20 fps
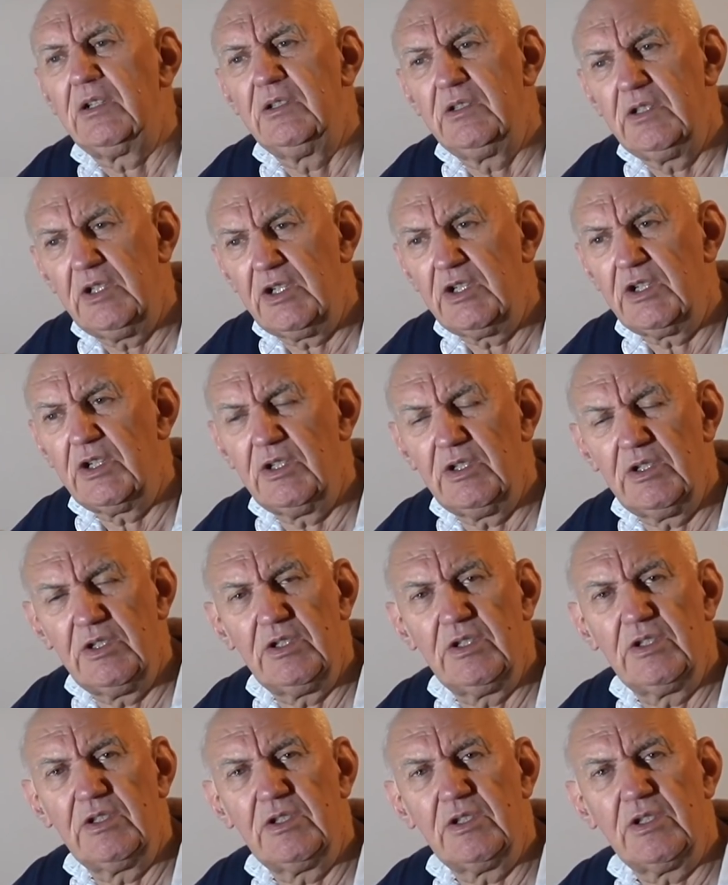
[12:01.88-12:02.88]

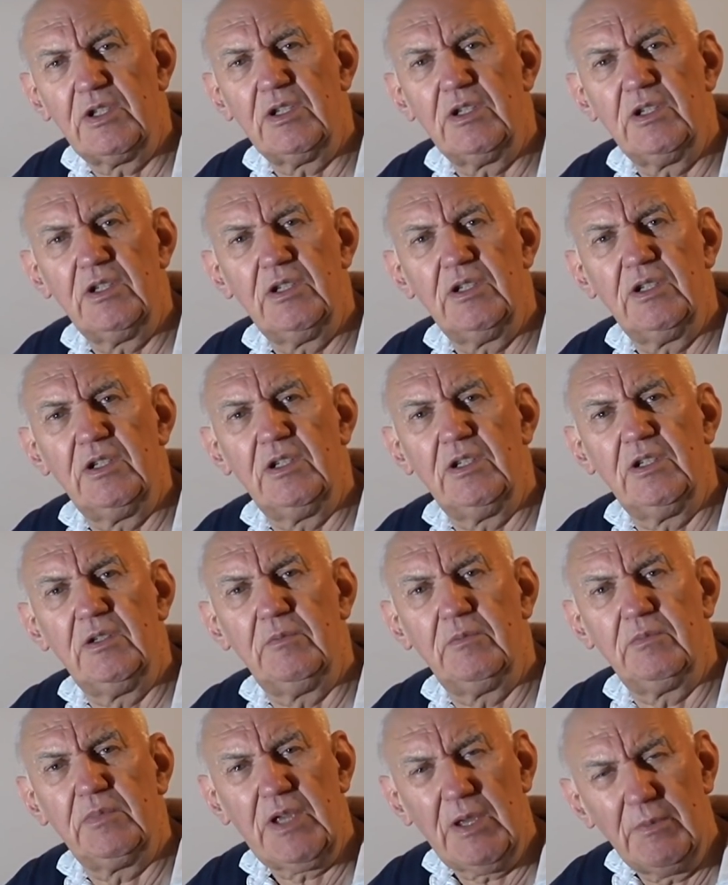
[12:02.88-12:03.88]
conditions
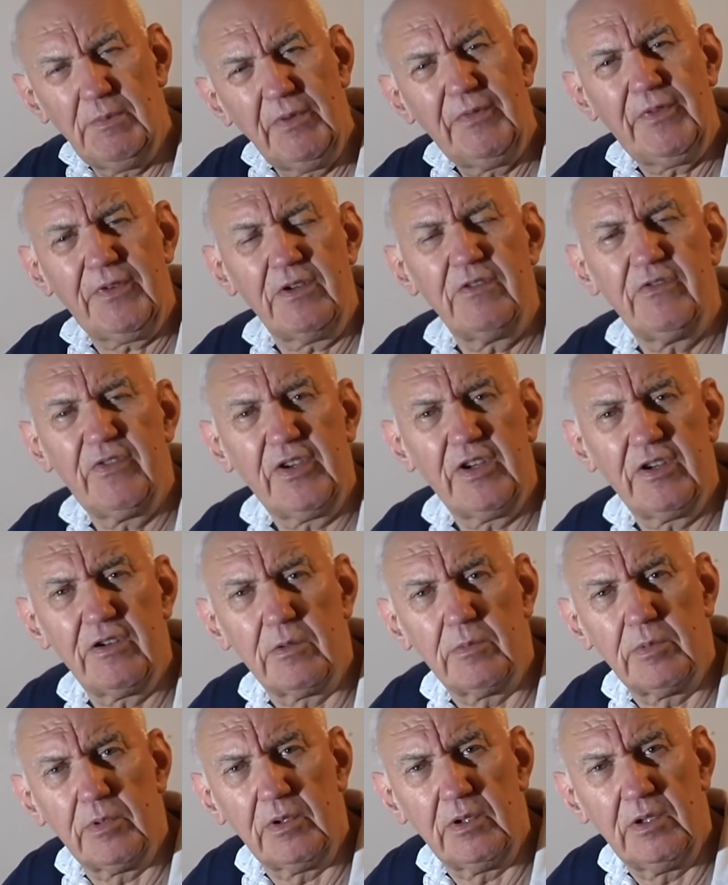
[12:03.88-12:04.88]
um, can be very
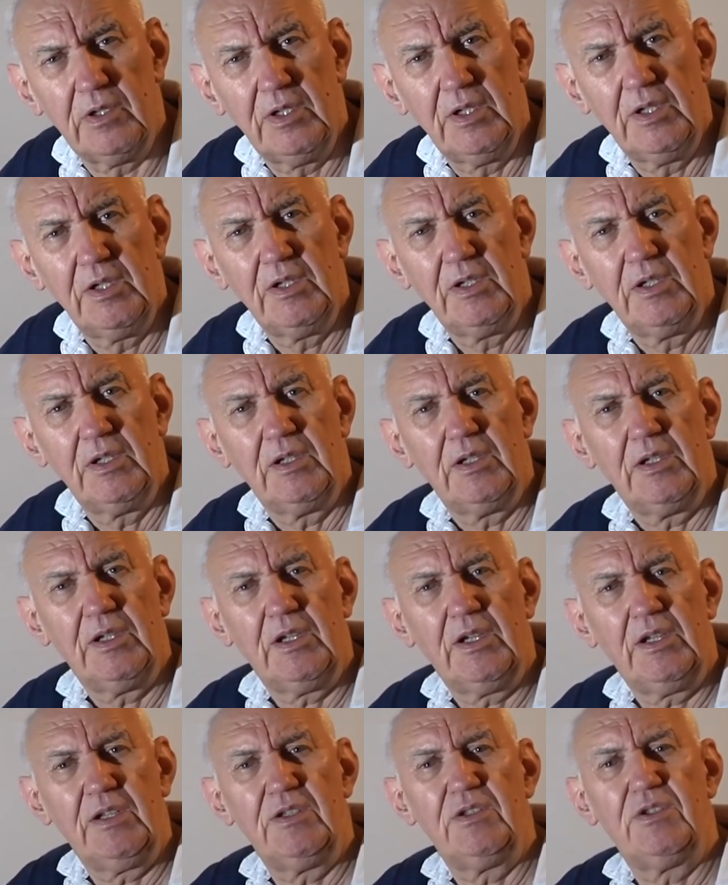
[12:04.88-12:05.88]
variable,
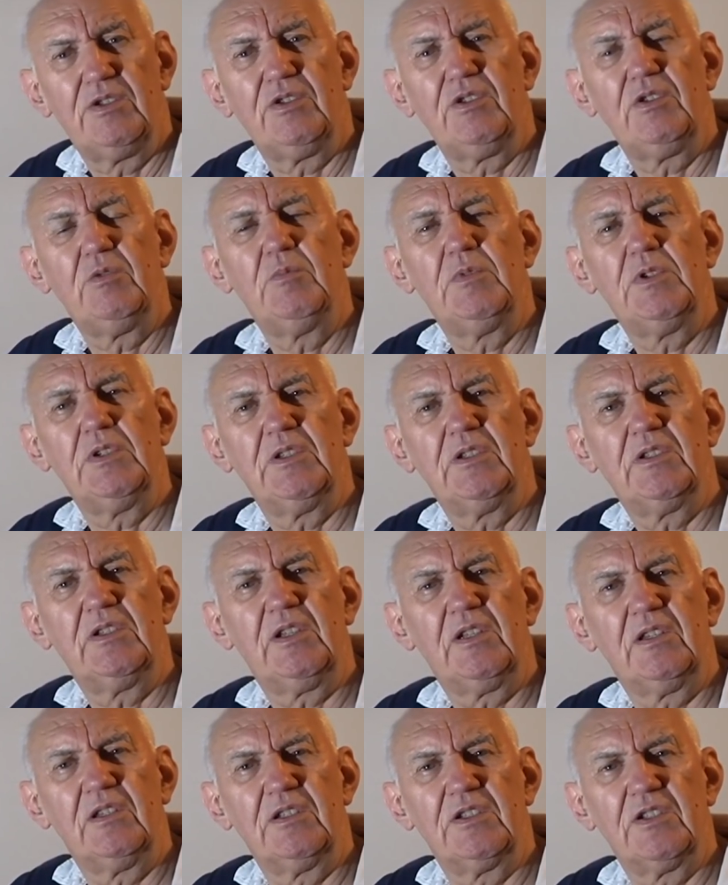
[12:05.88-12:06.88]
and you might
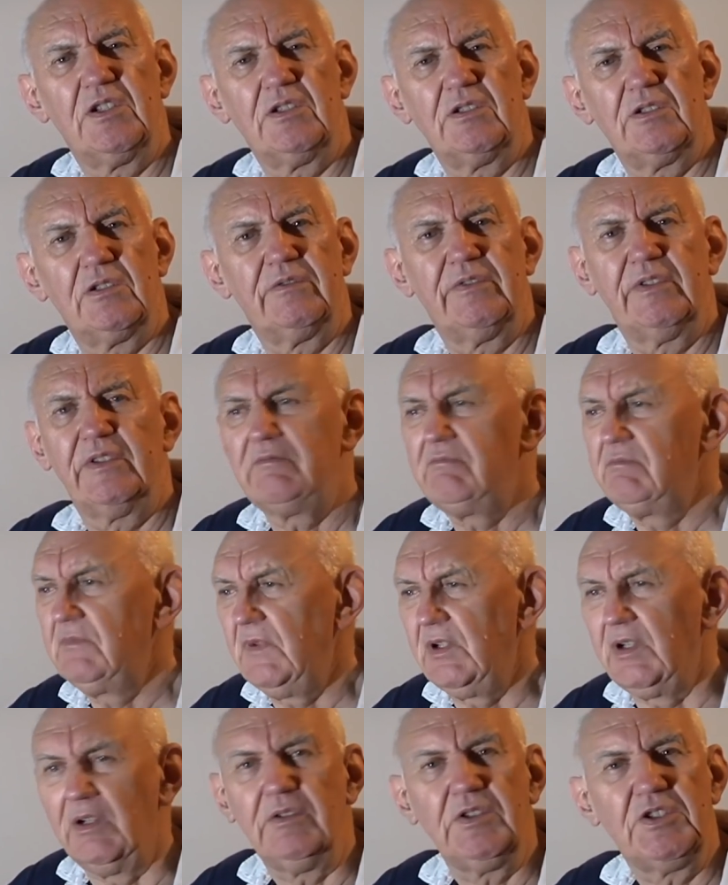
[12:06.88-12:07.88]
think there's a sort of a
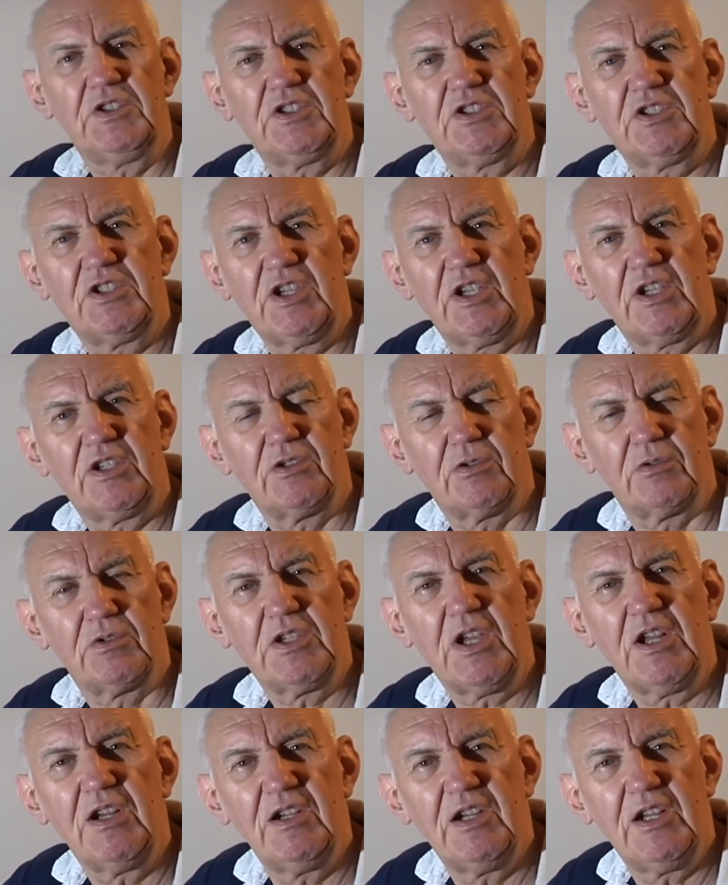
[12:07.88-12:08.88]
I know six or
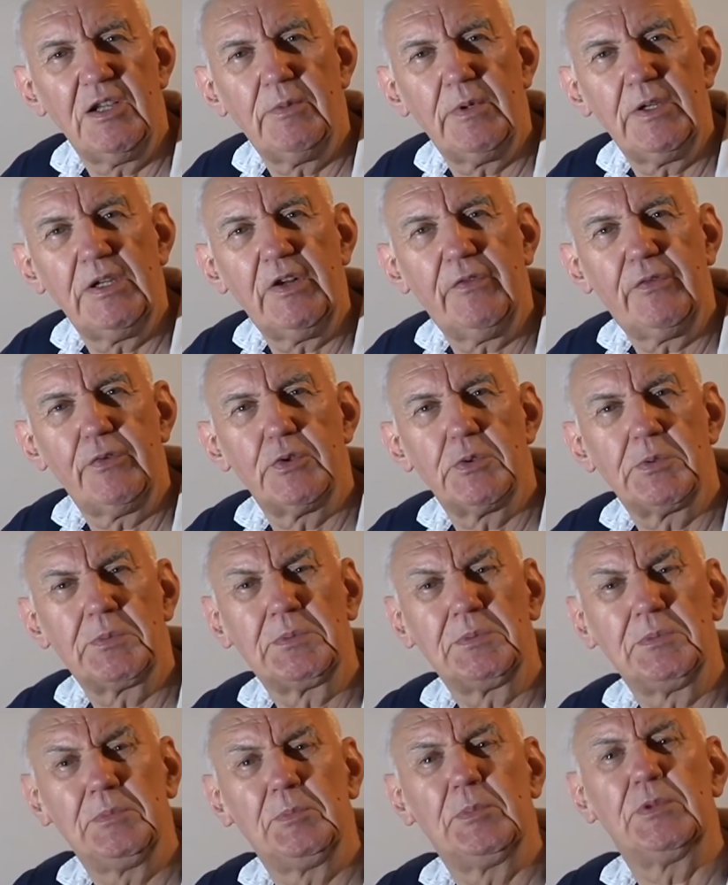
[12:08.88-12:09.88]
ten dB difference
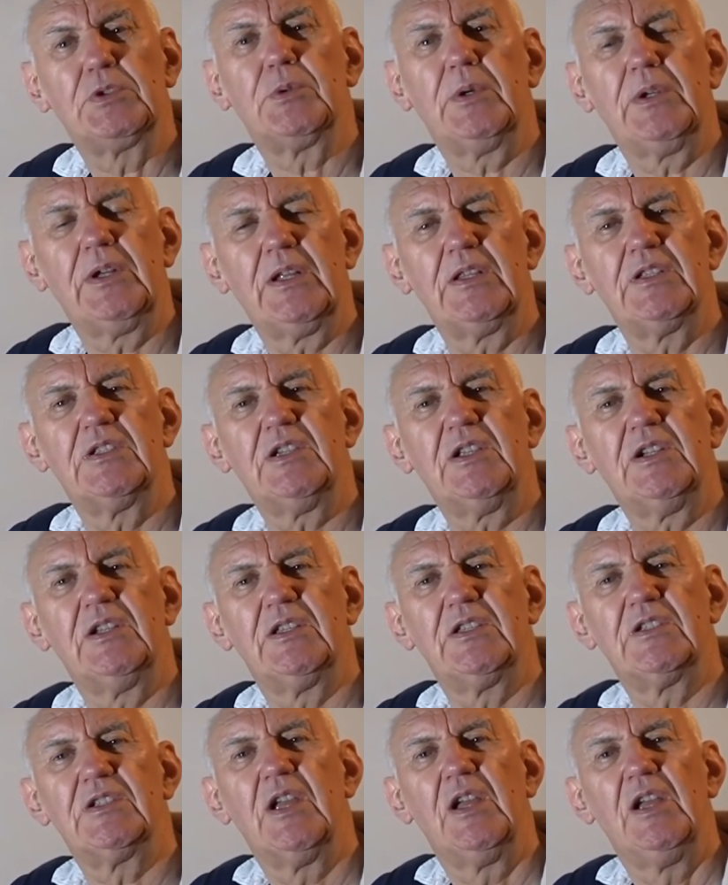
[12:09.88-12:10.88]
between
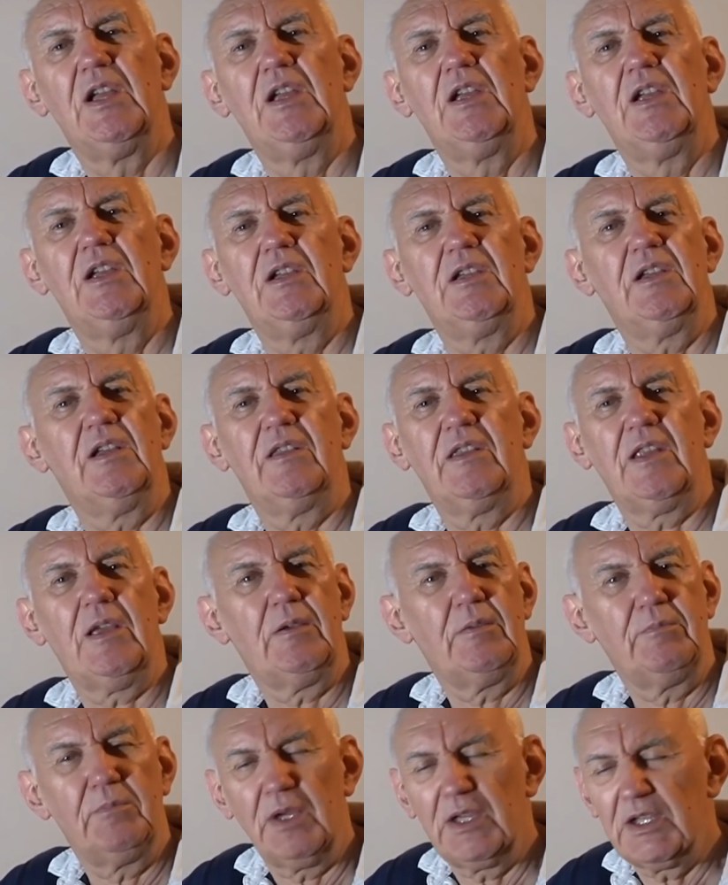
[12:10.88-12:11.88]
antennas, and
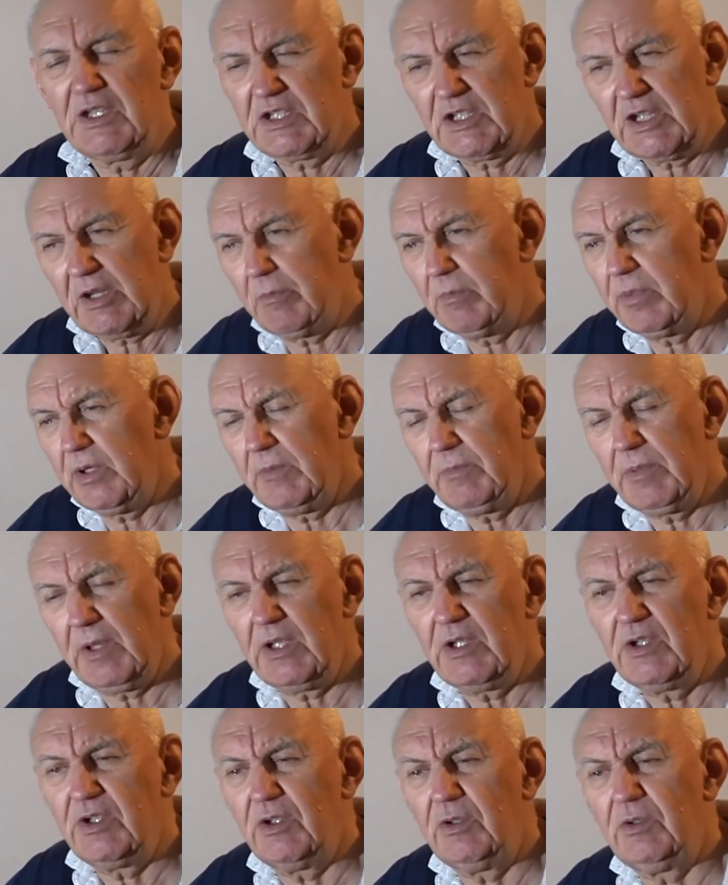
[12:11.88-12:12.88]
that may simply
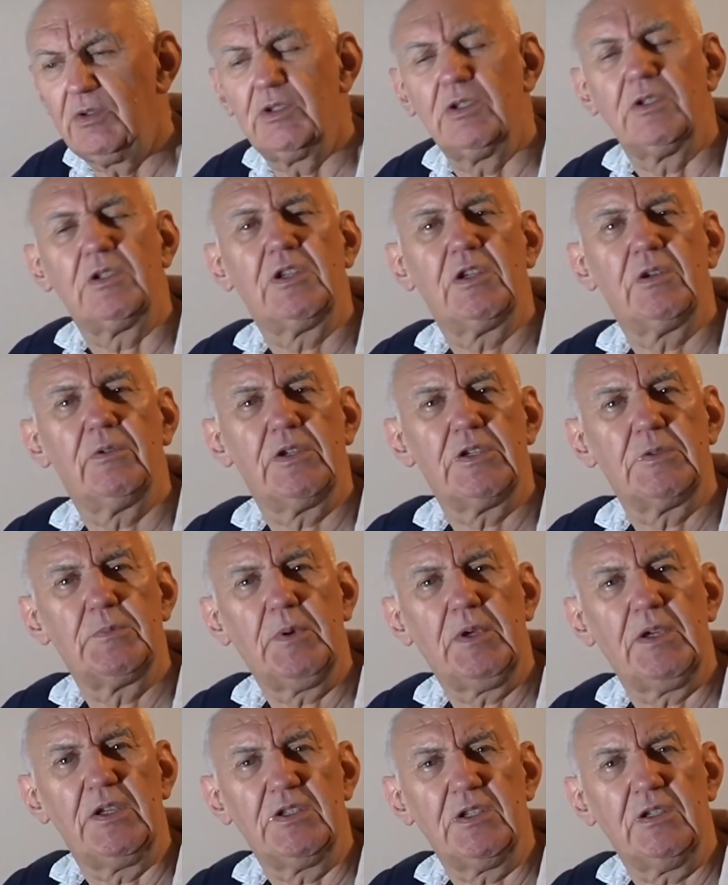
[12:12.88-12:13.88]
be due to
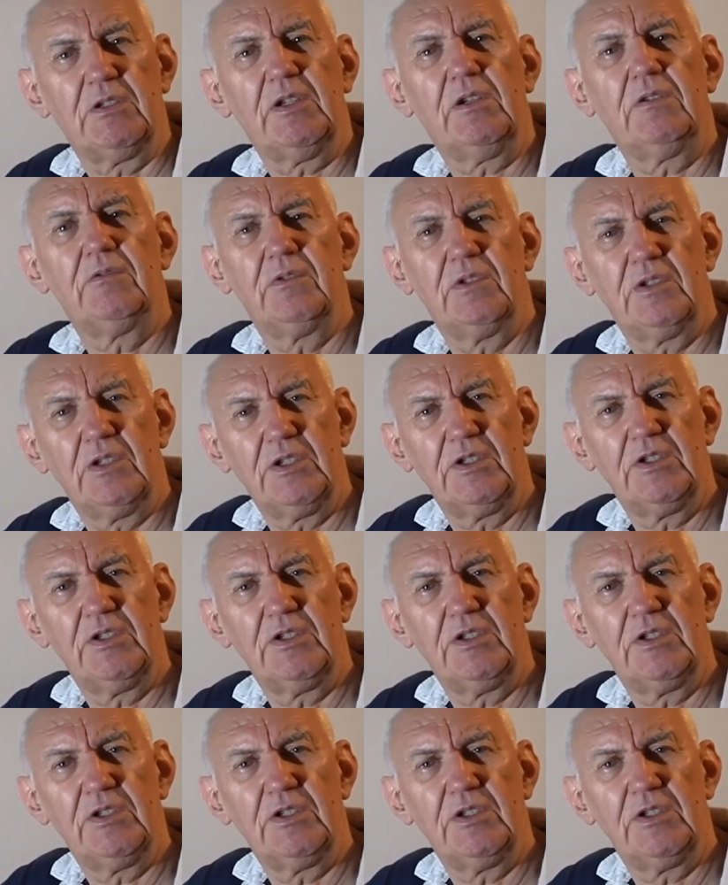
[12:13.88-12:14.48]
QSB. So don't